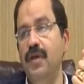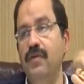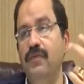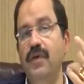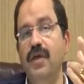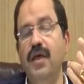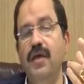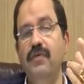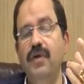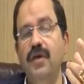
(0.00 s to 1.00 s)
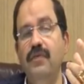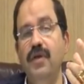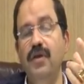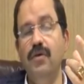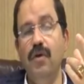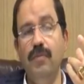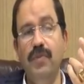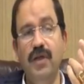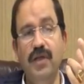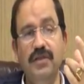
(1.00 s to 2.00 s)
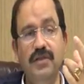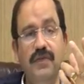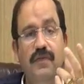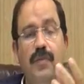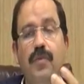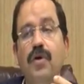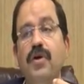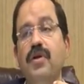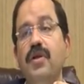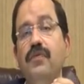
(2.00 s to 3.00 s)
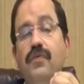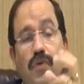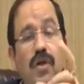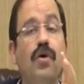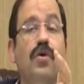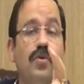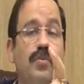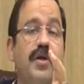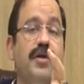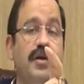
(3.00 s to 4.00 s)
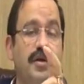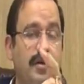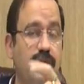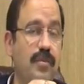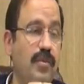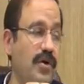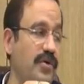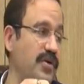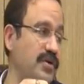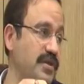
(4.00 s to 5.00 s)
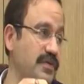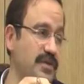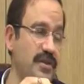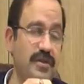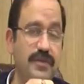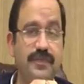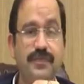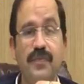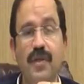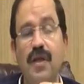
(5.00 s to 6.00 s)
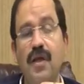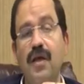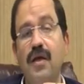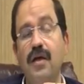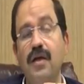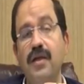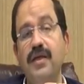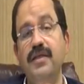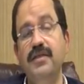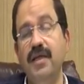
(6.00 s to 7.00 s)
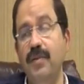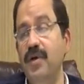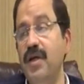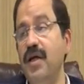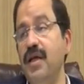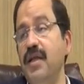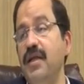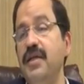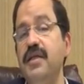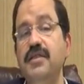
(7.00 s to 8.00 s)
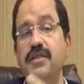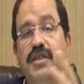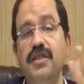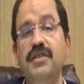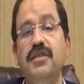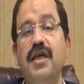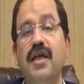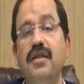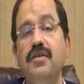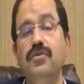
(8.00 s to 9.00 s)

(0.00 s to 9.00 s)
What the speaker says: We have a very comprehensive laboratory, fully automated laboratory services, latest MRI, latest CT scan.